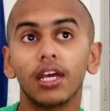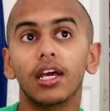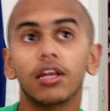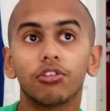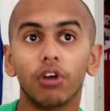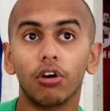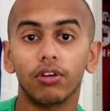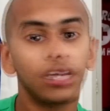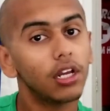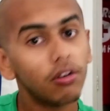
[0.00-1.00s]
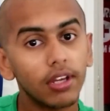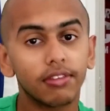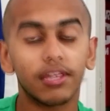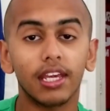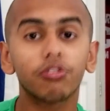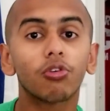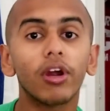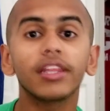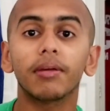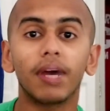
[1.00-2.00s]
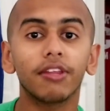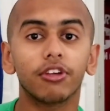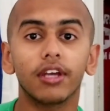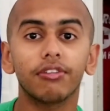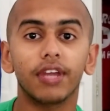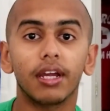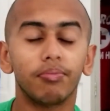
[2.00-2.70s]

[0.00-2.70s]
So, it's great that Mazda does that,